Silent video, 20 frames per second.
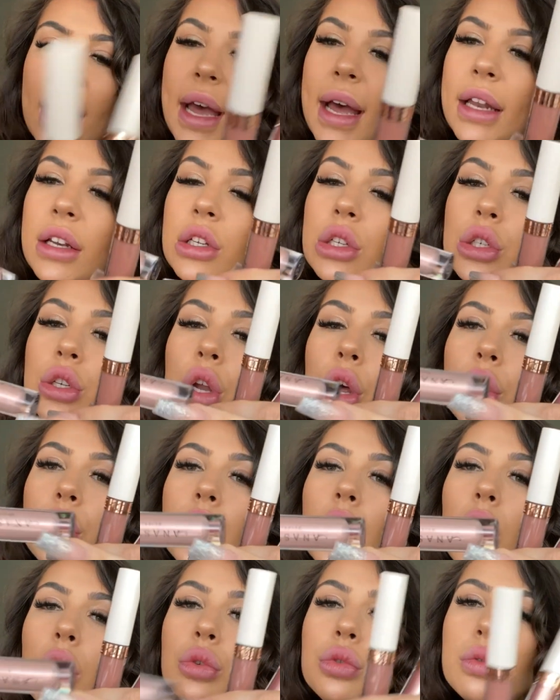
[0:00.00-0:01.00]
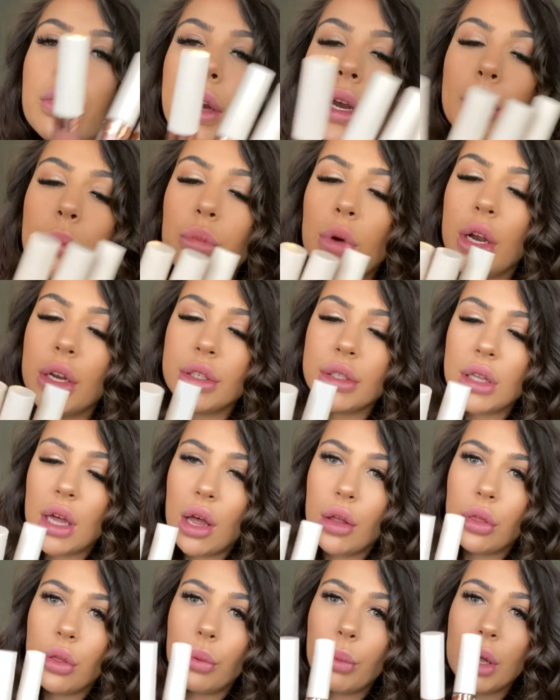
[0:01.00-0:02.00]
and no gold rim, whereas the
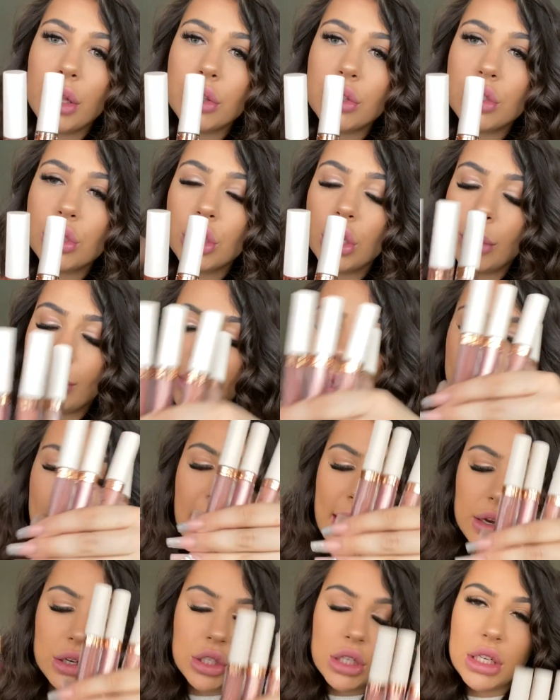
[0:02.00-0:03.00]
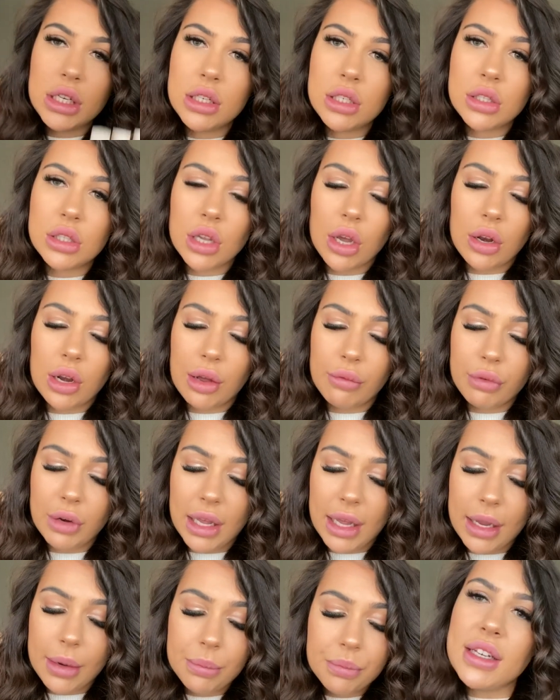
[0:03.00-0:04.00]
other ones do. But the packaging is so
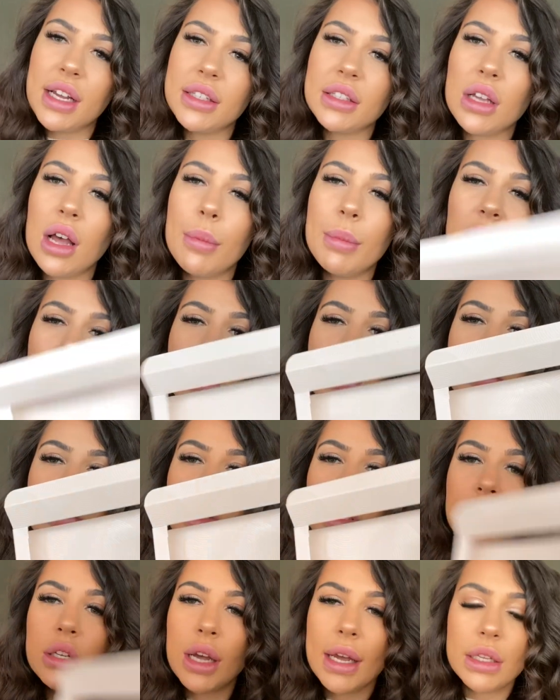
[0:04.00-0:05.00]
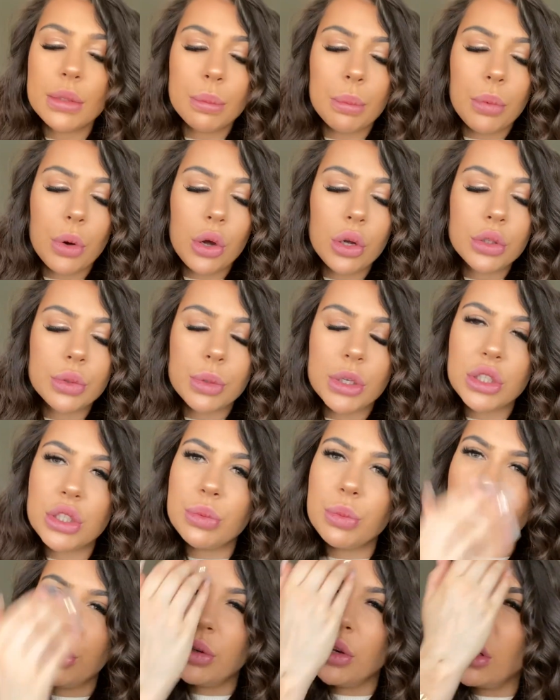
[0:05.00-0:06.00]
lovely. It has come in this really nice box,
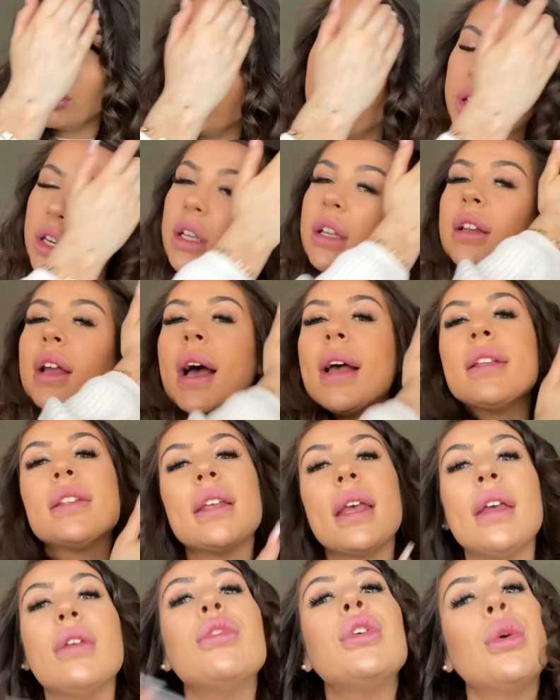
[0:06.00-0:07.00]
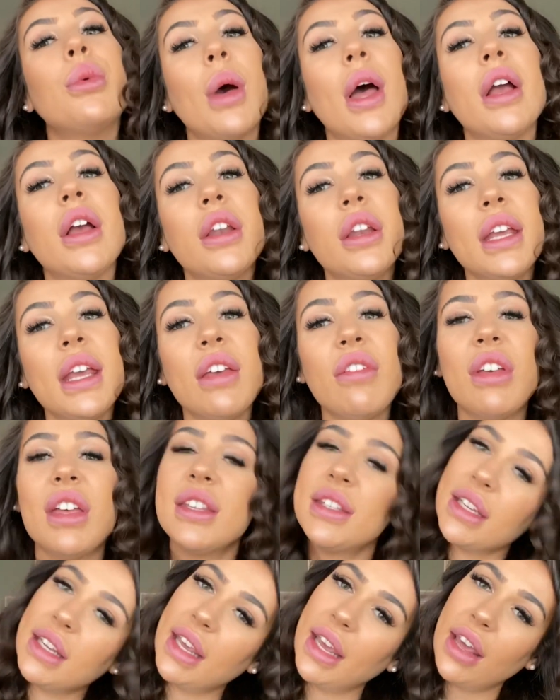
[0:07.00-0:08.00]
which would look really nice if you were going to give it
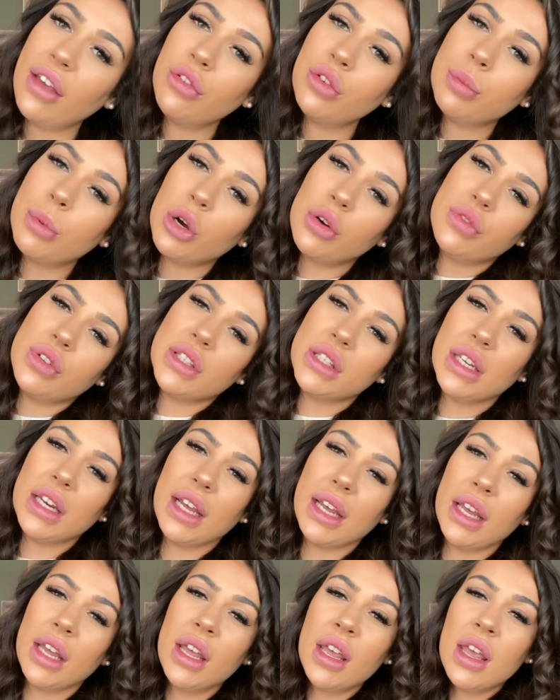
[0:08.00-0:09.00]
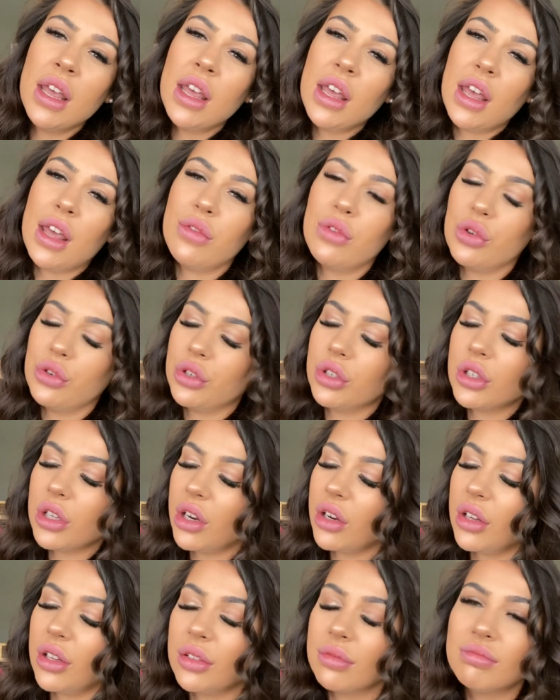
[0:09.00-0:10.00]
as a gift, but obviously if you're just
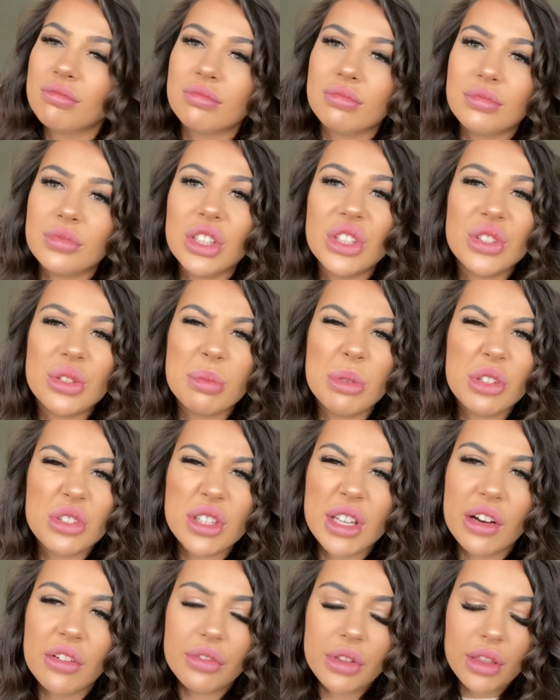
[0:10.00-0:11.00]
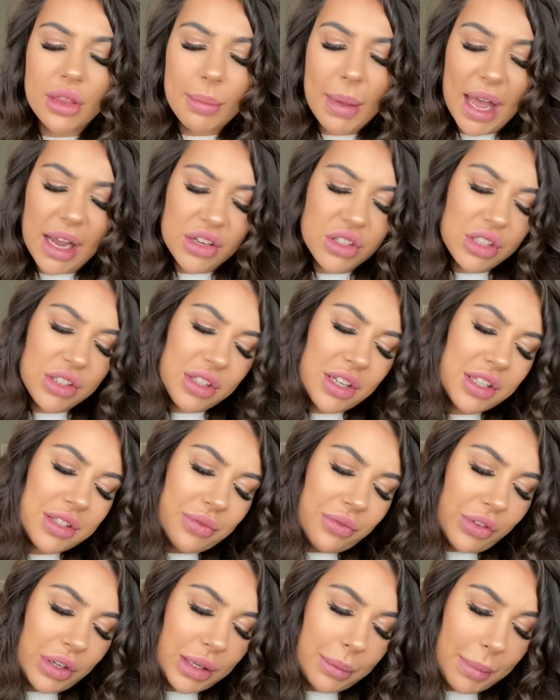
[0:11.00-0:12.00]
going to use them yourself then the packaging
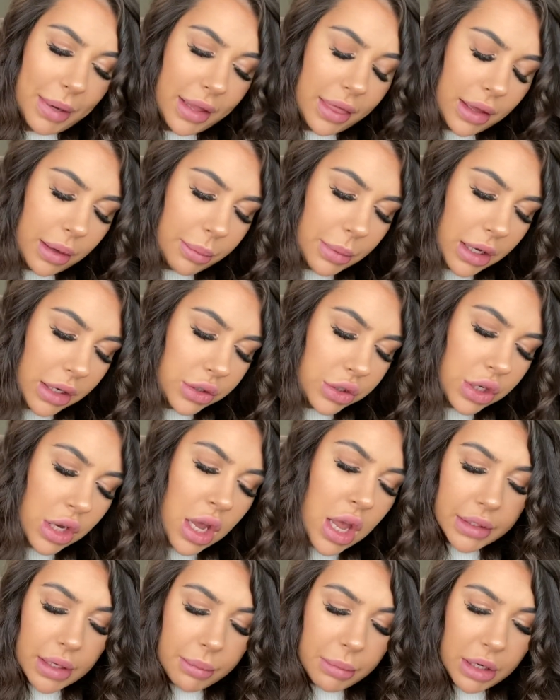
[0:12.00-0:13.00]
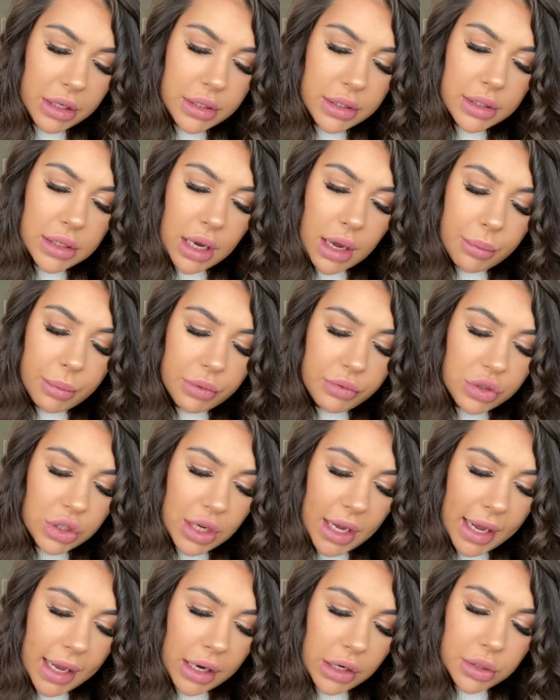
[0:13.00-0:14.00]
doesn't really matter that much. So I'm going to start with
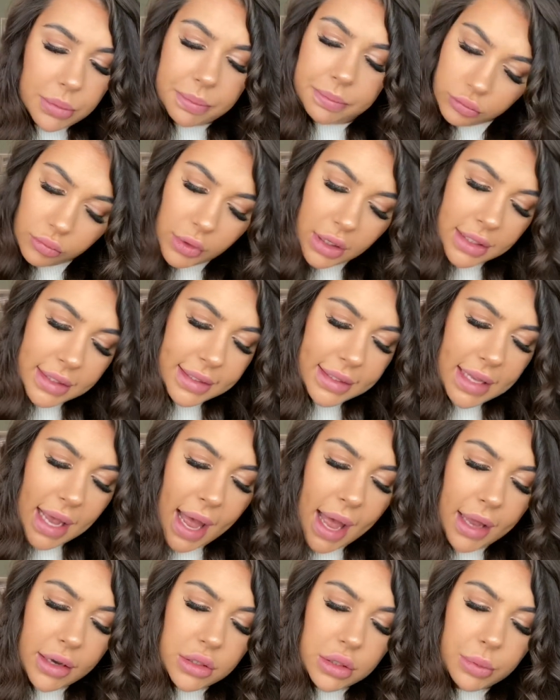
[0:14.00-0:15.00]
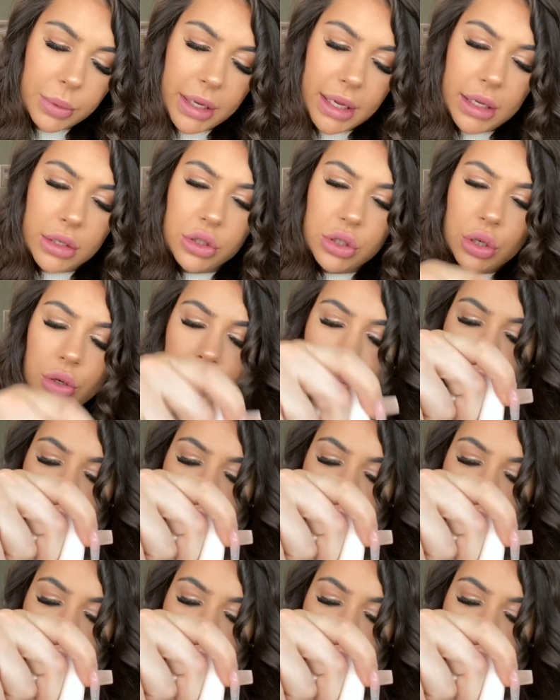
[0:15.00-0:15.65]
shade Sand, which